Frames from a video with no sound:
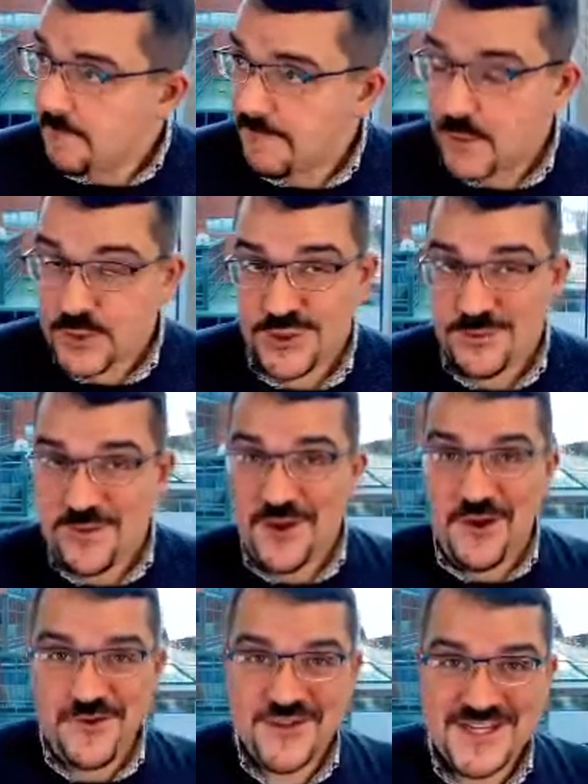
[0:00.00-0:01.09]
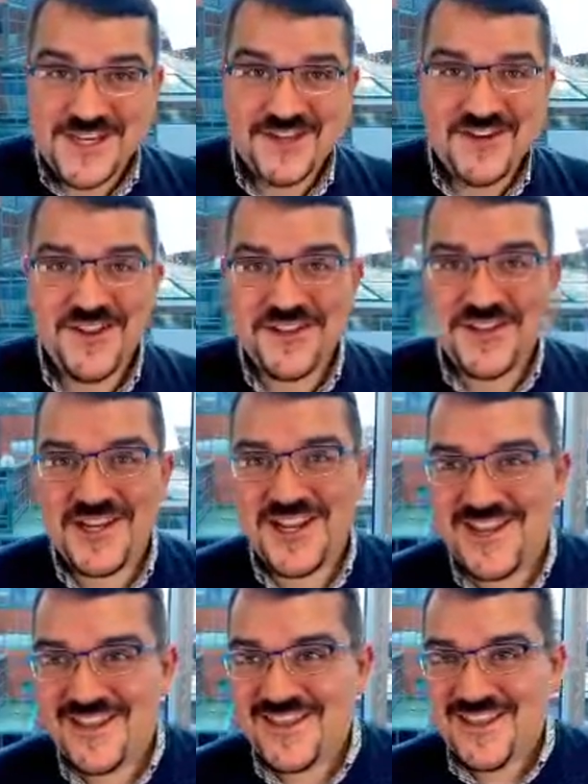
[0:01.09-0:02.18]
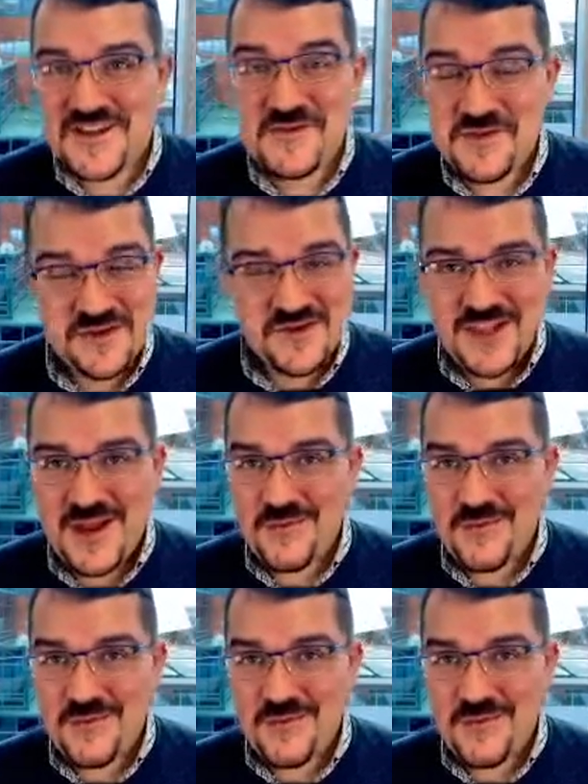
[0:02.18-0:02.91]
assuming all the technology in the computer lab